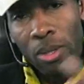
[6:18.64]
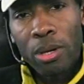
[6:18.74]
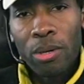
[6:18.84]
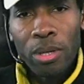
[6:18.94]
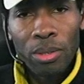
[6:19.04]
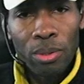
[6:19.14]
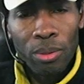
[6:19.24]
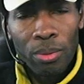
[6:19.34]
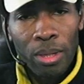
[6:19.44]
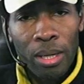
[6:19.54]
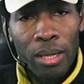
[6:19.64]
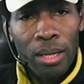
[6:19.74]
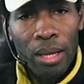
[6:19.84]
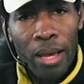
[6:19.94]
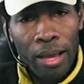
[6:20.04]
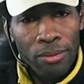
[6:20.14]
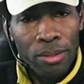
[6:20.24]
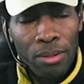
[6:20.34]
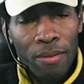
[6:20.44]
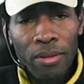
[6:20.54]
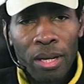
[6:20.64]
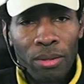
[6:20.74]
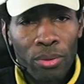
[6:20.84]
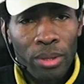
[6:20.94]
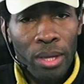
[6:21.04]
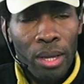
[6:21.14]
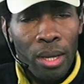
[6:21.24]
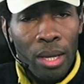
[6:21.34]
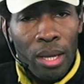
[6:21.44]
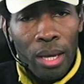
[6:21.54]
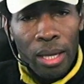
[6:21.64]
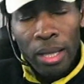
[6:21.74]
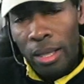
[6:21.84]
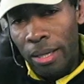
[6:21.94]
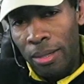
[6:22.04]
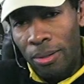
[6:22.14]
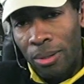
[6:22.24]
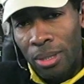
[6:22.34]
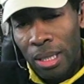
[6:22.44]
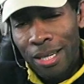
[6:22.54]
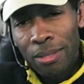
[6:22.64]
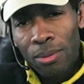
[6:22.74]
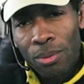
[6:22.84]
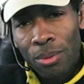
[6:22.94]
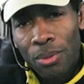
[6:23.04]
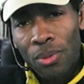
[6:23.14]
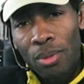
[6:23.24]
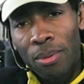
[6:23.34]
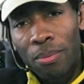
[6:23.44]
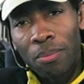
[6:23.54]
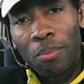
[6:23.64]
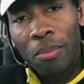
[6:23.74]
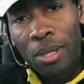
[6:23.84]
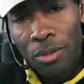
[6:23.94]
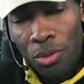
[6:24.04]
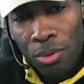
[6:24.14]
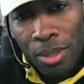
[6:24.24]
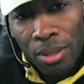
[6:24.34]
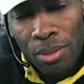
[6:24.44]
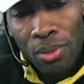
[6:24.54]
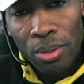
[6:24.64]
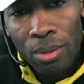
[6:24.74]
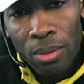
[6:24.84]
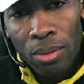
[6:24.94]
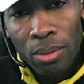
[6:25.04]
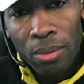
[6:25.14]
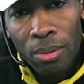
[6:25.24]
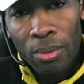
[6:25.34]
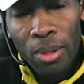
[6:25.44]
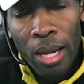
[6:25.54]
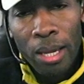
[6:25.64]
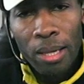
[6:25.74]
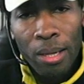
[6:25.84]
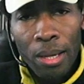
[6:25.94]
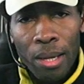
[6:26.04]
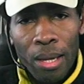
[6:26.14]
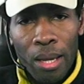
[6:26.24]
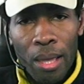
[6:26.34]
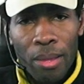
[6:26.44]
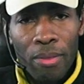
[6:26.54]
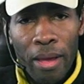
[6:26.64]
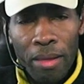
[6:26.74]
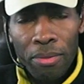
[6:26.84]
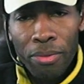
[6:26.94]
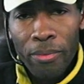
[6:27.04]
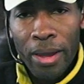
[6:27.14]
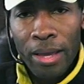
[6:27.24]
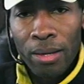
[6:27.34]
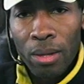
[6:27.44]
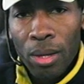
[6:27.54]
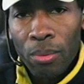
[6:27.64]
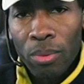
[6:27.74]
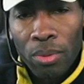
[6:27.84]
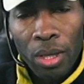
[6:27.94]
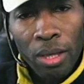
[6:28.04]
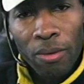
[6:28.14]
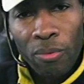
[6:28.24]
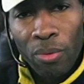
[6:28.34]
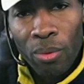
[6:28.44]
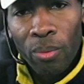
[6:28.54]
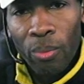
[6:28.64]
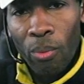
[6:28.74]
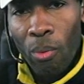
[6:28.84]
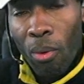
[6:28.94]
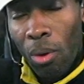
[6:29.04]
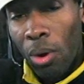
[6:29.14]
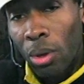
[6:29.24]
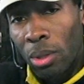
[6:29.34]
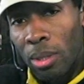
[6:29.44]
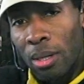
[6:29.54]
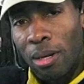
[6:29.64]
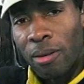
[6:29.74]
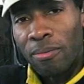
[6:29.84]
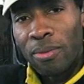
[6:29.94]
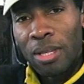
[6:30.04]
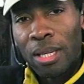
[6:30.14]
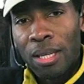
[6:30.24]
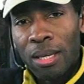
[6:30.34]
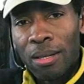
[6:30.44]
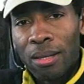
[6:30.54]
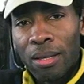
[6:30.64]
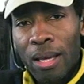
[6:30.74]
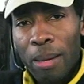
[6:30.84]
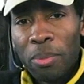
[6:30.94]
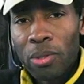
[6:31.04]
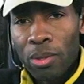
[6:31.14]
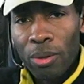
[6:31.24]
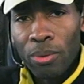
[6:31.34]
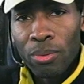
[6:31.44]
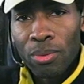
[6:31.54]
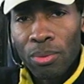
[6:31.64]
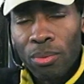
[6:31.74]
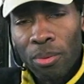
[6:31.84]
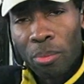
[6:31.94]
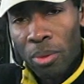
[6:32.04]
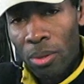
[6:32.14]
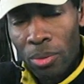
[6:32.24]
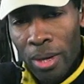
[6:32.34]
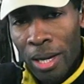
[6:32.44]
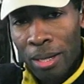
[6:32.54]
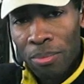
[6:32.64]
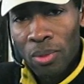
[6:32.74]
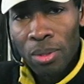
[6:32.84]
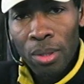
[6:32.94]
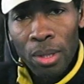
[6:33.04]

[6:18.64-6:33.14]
log on to uh, accesstv.org and click on Light Source Ministries. Okay, and that thread will give you all of the episodes or programs